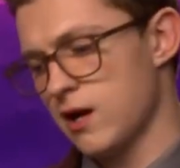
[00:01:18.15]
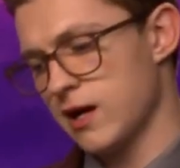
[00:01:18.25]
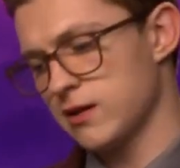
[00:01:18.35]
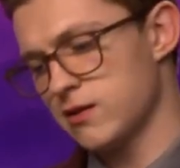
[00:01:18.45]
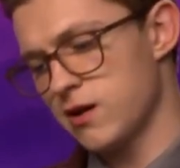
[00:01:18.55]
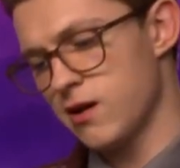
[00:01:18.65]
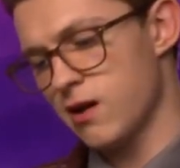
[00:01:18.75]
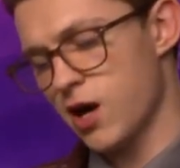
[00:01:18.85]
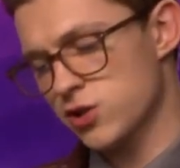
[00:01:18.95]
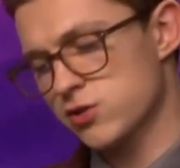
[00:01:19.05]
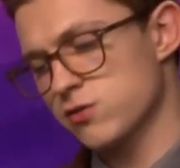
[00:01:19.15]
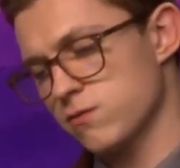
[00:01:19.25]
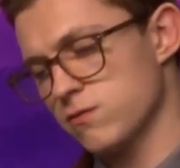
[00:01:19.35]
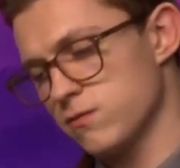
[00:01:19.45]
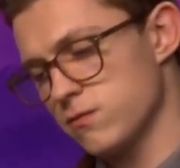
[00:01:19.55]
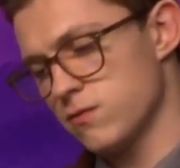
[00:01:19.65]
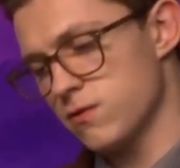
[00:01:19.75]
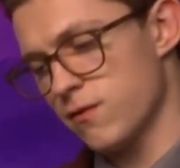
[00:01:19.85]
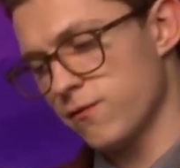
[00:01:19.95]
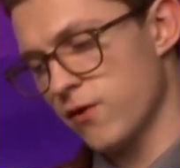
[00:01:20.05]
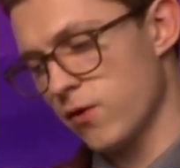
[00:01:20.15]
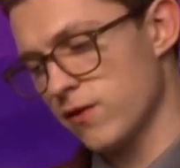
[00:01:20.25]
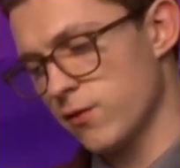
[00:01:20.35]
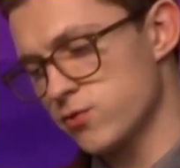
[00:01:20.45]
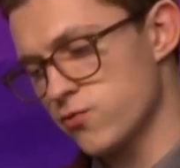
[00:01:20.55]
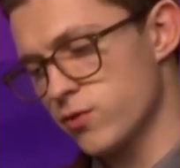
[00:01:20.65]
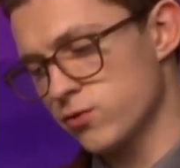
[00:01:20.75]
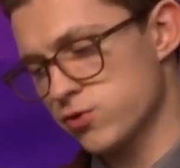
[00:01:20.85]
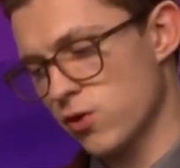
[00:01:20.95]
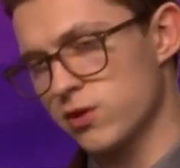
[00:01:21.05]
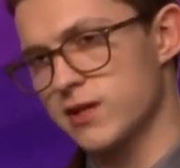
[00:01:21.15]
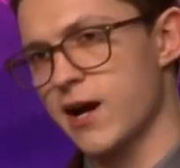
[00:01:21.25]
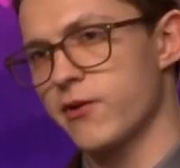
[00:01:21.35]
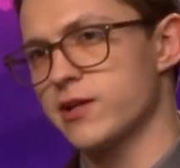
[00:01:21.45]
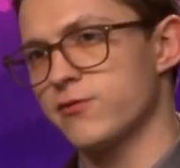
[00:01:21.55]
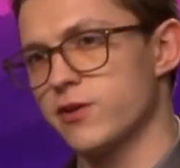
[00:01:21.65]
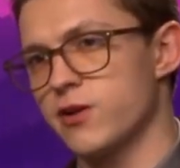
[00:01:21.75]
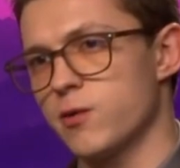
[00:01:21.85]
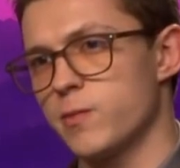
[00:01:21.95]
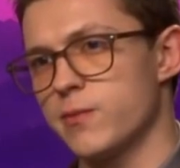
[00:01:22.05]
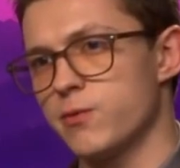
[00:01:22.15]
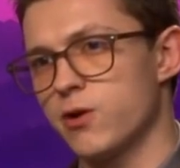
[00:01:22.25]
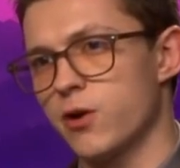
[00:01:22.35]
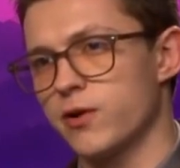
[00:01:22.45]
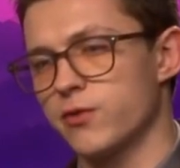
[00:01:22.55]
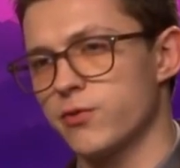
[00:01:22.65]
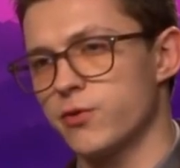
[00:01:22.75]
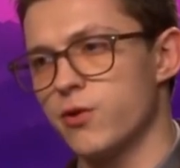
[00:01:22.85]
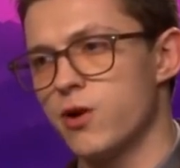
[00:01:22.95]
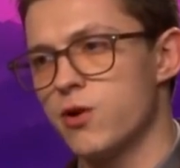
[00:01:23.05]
and I just felt like there was a real solidarity for young people going through.